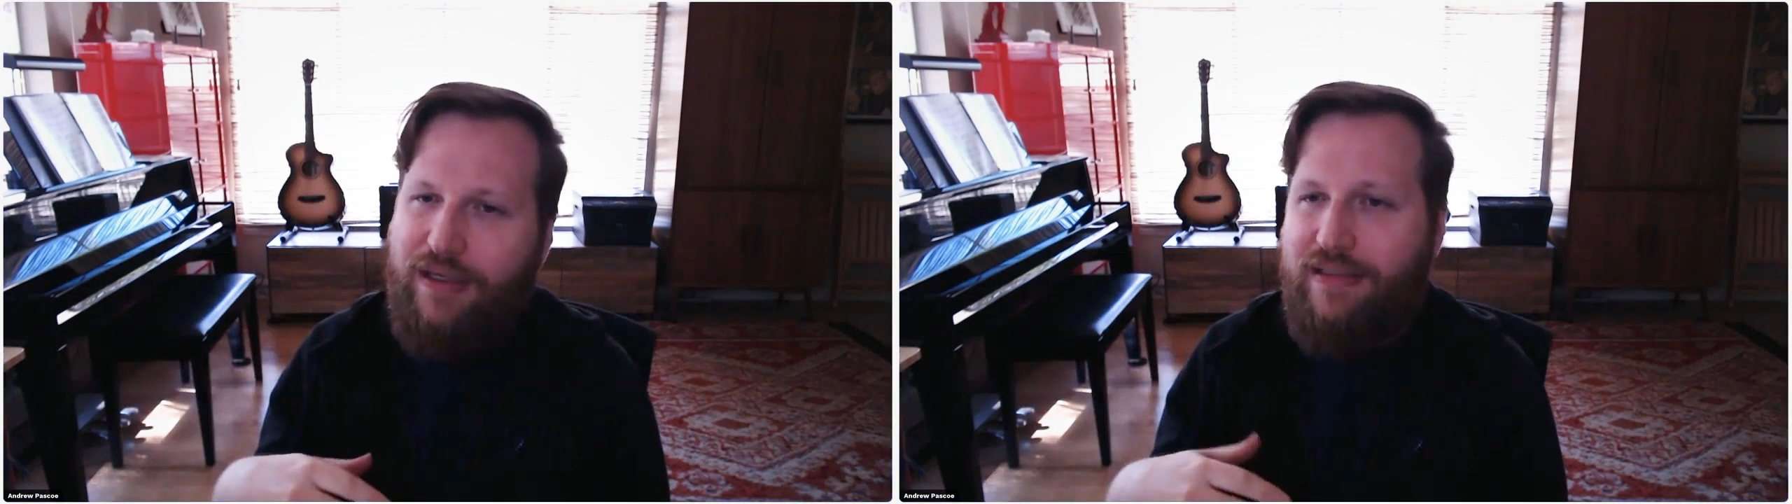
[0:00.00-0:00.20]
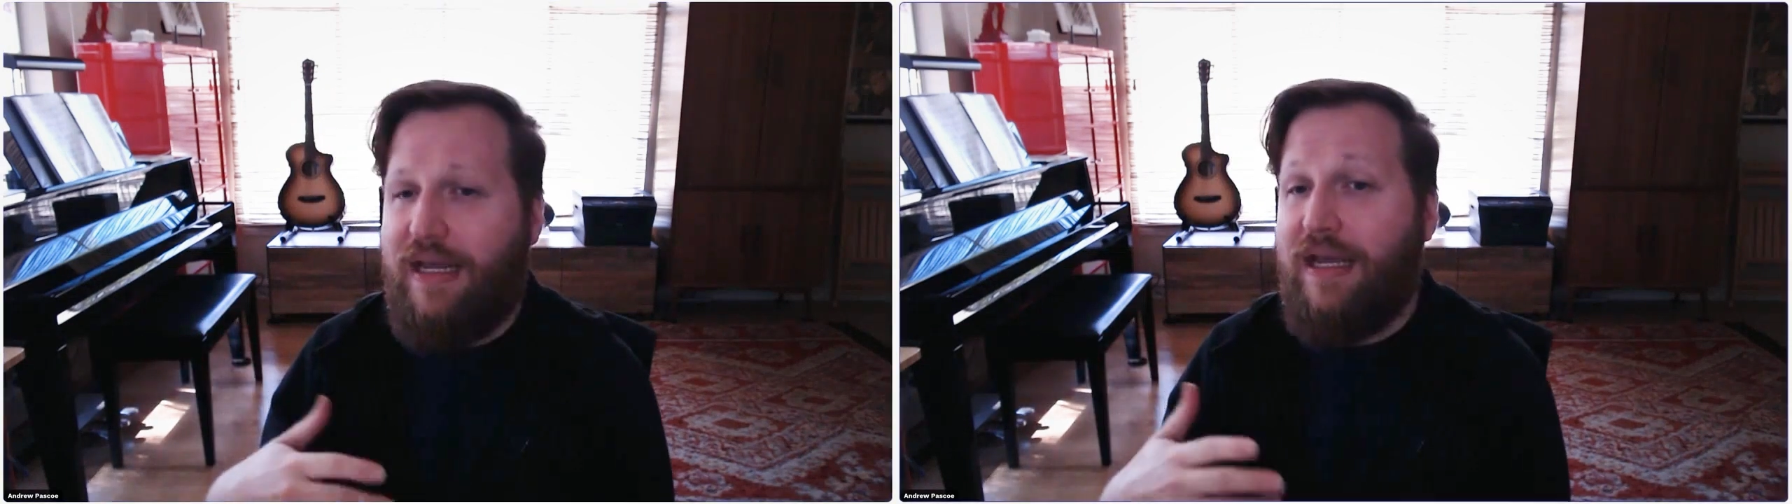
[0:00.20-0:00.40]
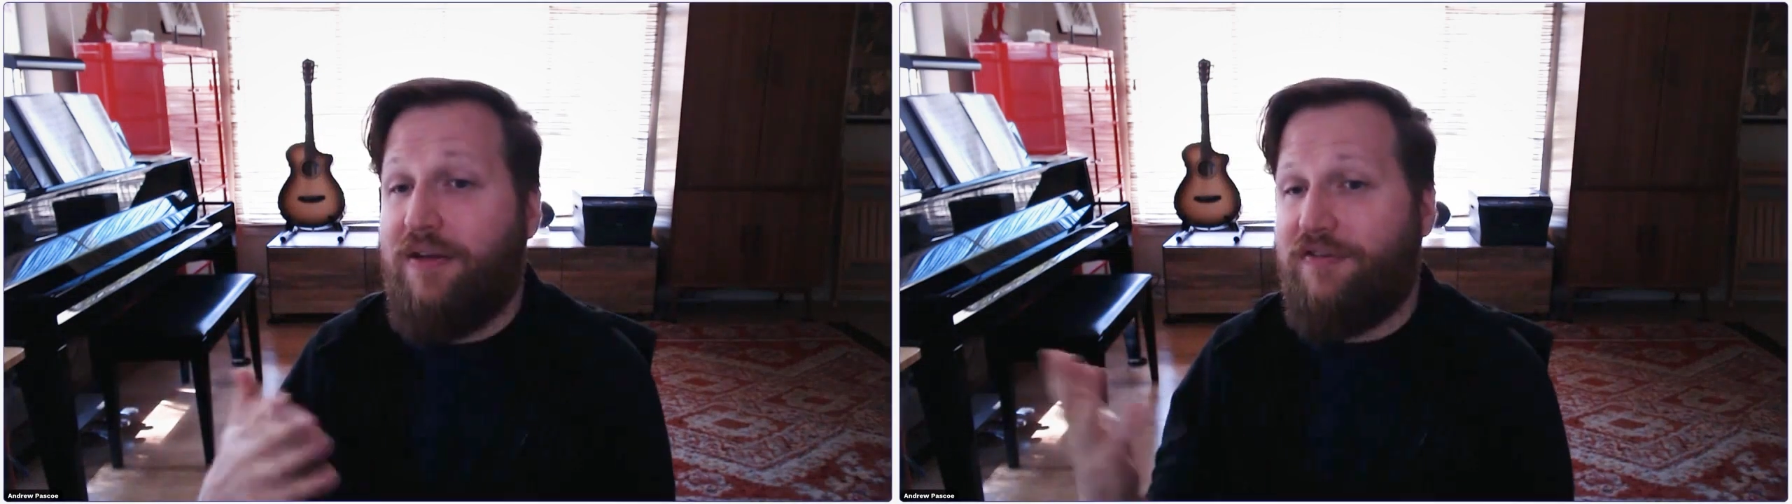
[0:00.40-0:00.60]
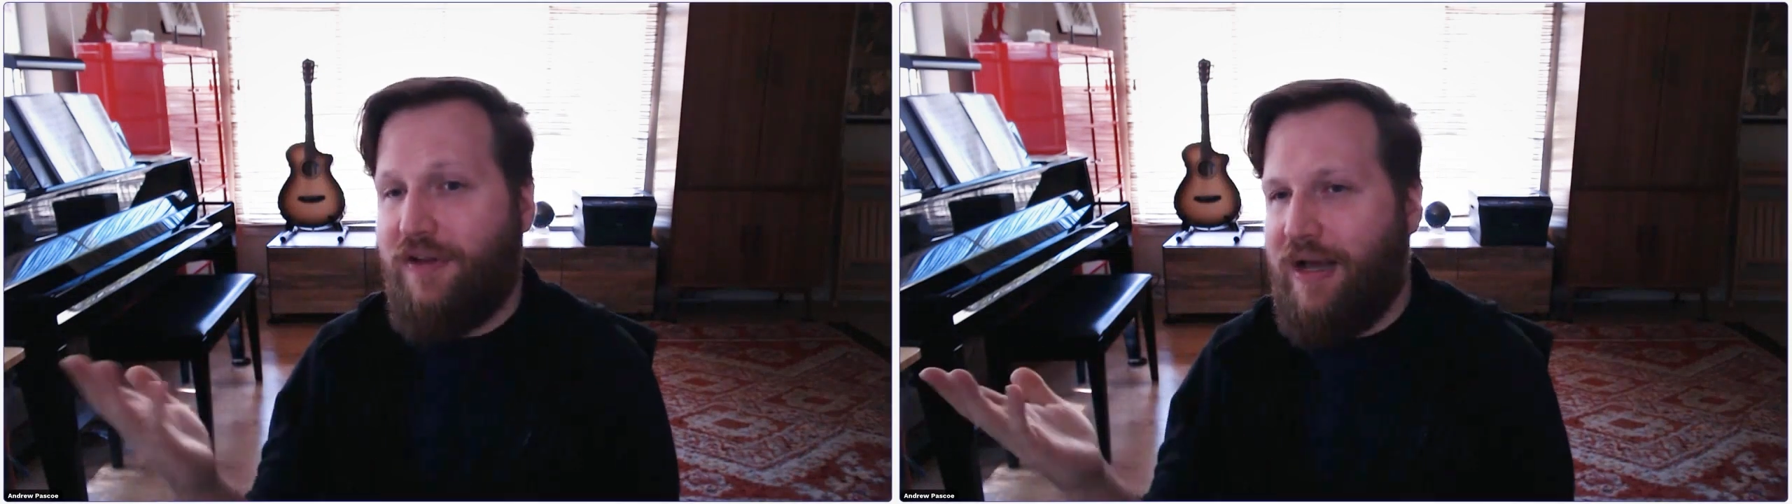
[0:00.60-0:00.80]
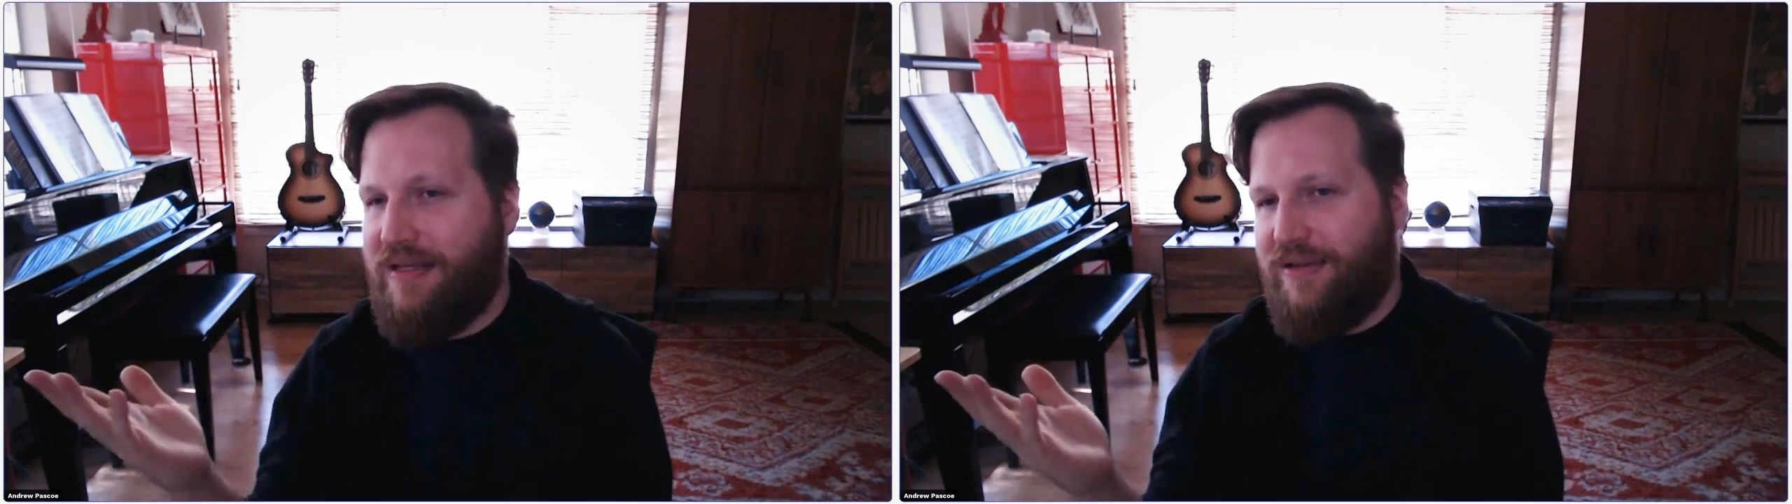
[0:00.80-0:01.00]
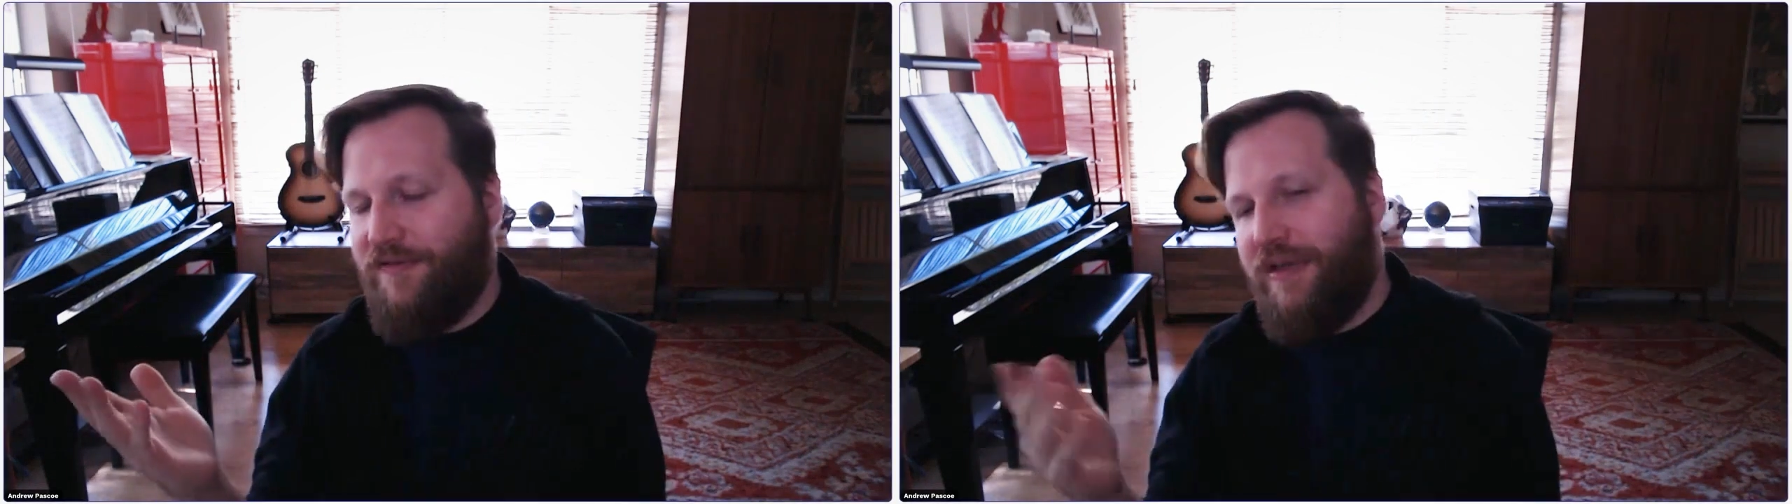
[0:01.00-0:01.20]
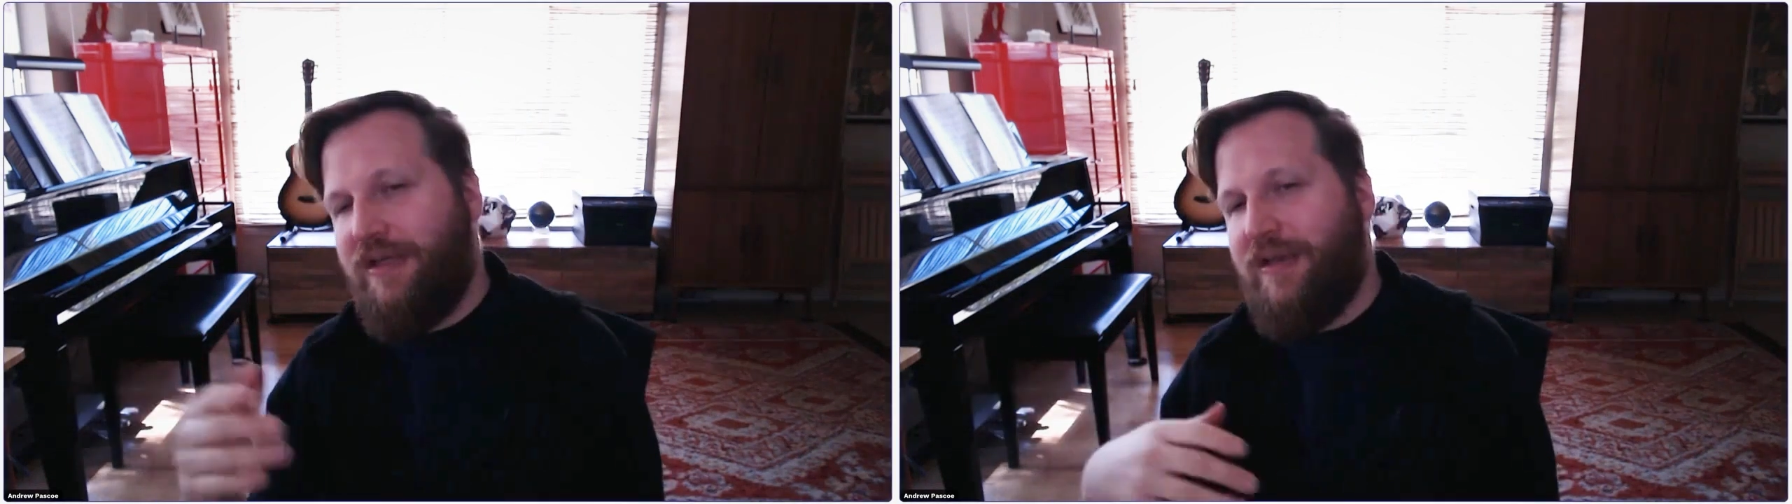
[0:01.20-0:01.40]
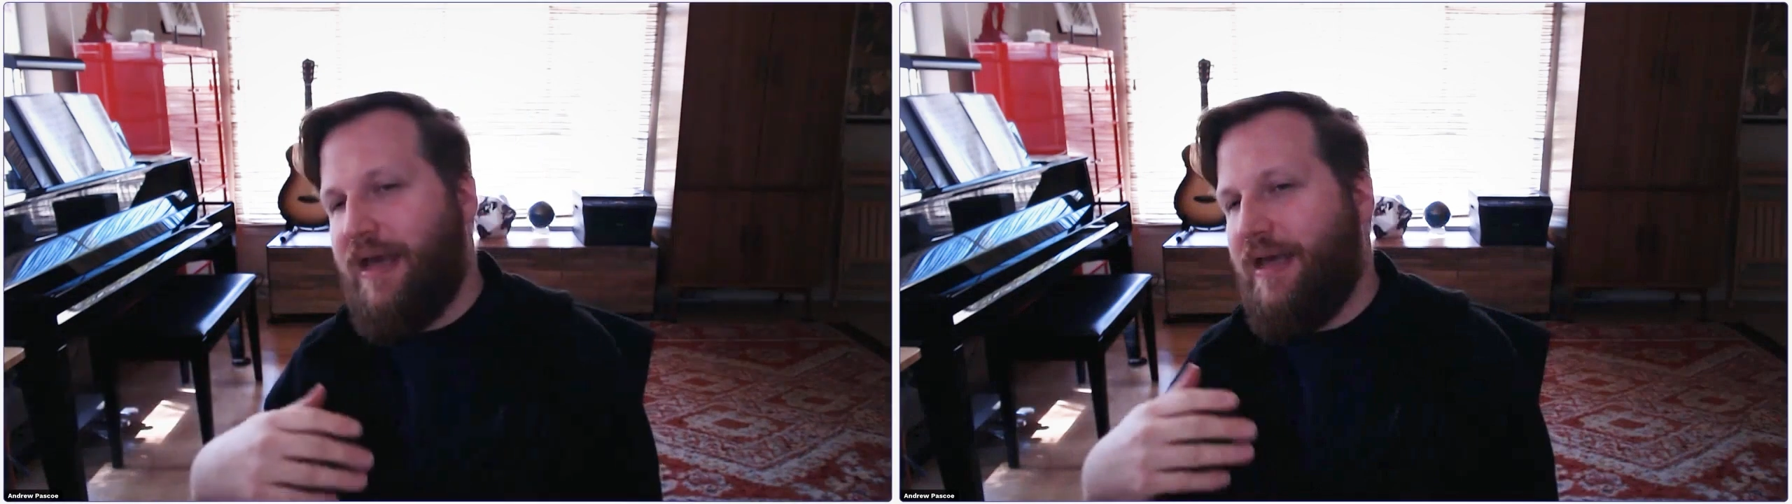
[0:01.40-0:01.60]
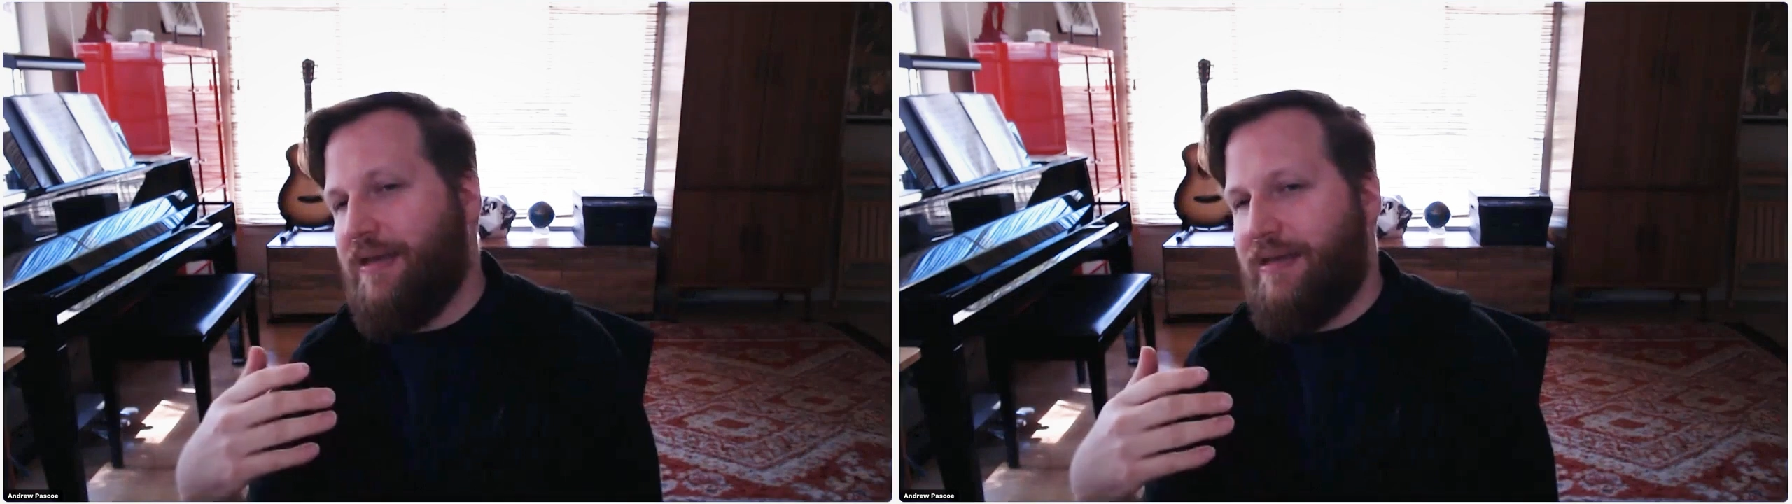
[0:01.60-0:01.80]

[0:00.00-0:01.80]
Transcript: data philosophy that